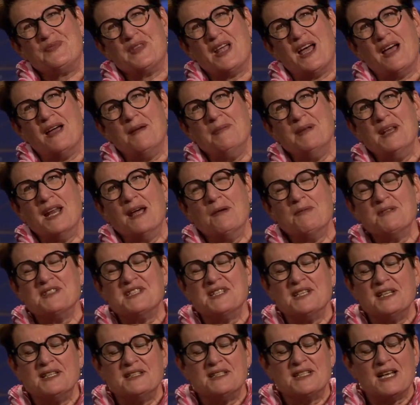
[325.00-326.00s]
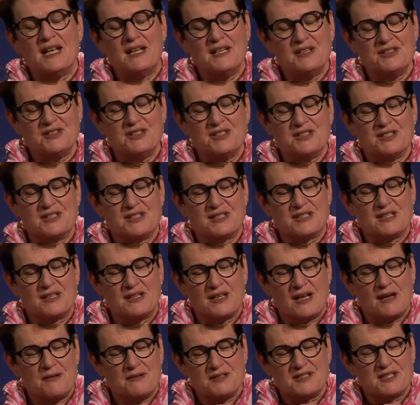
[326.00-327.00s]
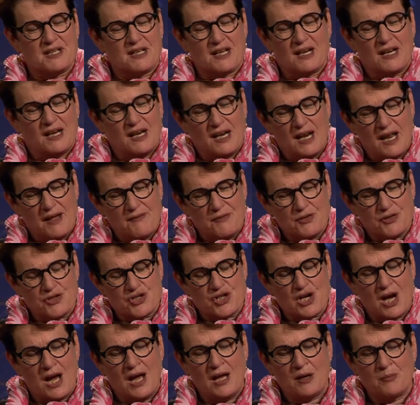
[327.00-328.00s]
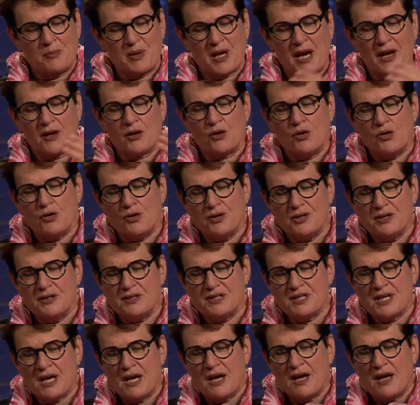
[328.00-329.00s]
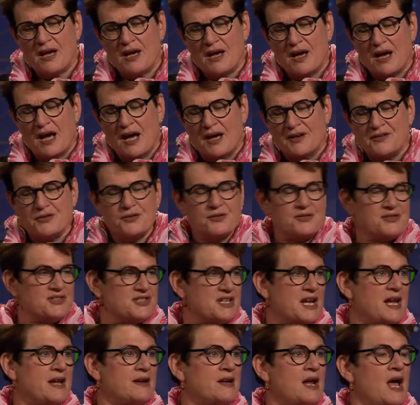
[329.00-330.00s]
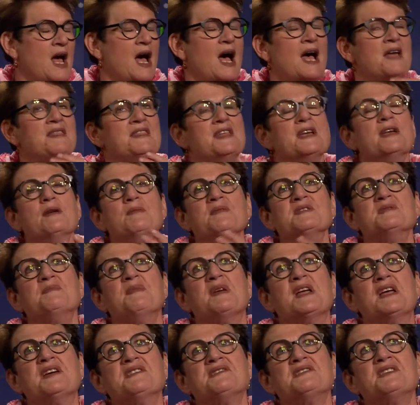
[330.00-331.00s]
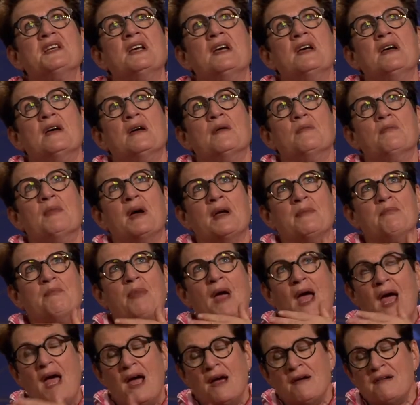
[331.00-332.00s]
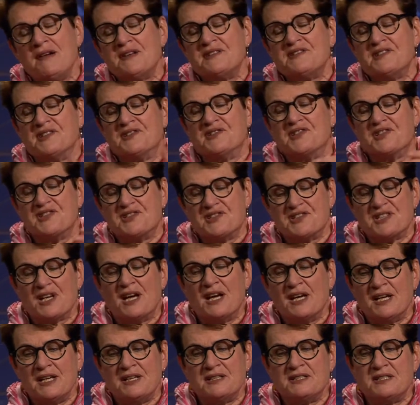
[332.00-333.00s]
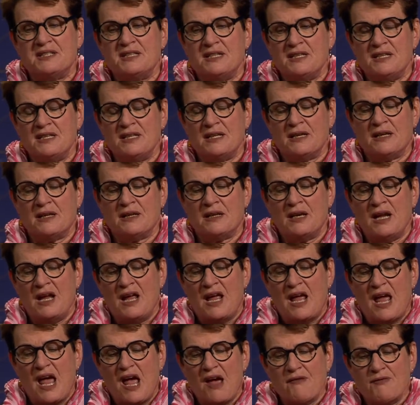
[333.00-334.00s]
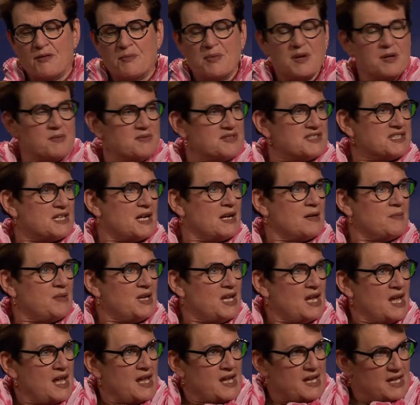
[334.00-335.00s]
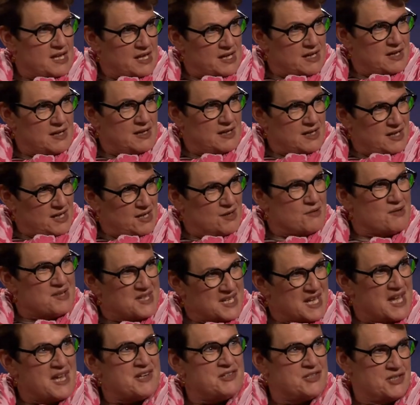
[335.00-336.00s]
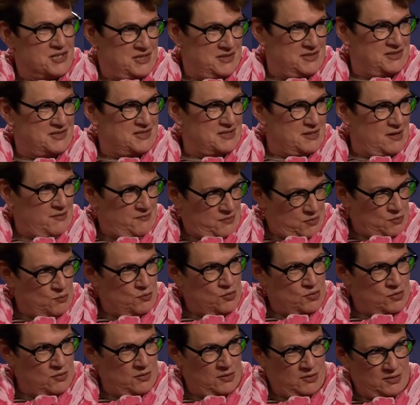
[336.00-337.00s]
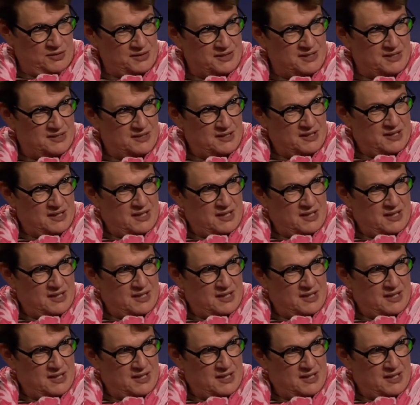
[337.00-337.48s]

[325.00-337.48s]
was I was a clever child, but I couldn't understand. I think it was because my parents and society and everybody was telling me, here are the edges of the world.